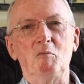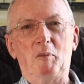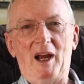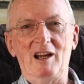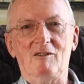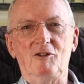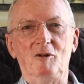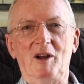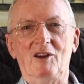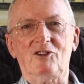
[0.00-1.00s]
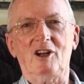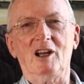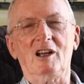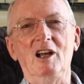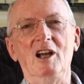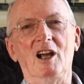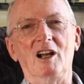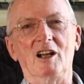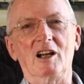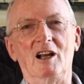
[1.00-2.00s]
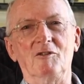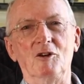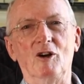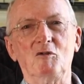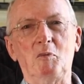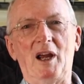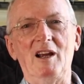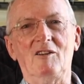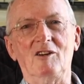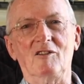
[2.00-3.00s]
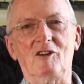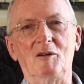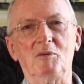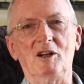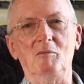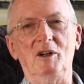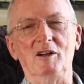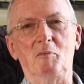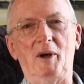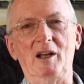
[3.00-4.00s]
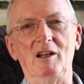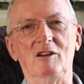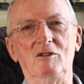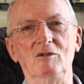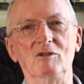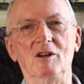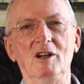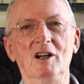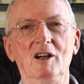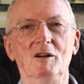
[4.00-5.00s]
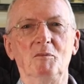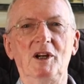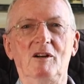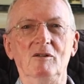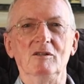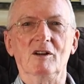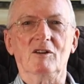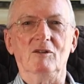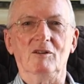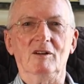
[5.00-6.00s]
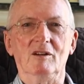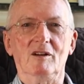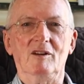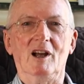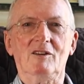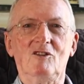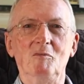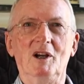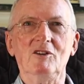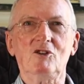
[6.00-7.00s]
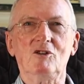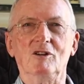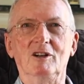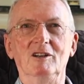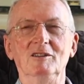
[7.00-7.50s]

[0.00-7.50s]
paid from SREC, and I have not paid since September a penny to Pico. So that's my story.